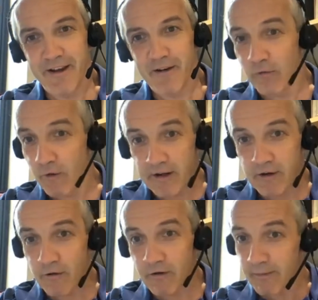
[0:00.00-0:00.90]
a right
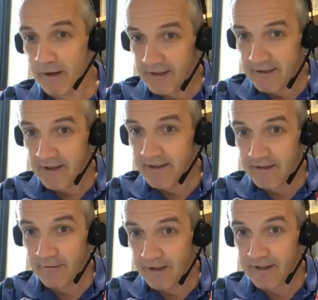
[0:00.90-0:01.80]
cornerback stays
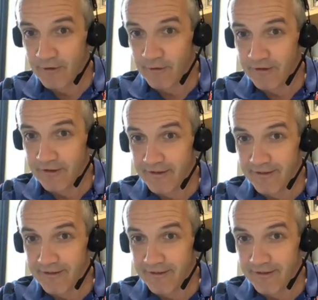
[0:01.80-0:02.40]
in the right corner.